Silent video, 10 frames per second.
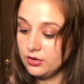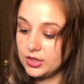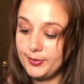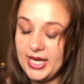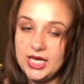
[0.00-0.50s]

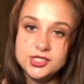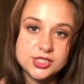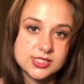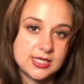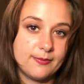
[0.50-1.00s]
The Page
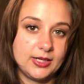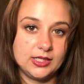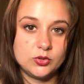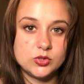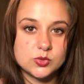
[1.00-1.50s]
is
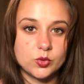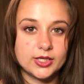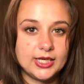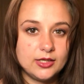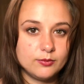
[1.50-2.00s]
somebody who's
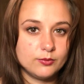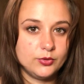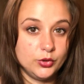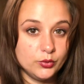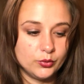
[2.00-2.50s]
working
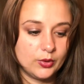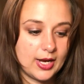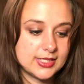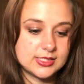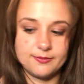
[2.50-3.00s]
new
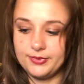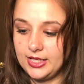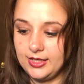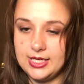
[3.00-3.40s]
at something.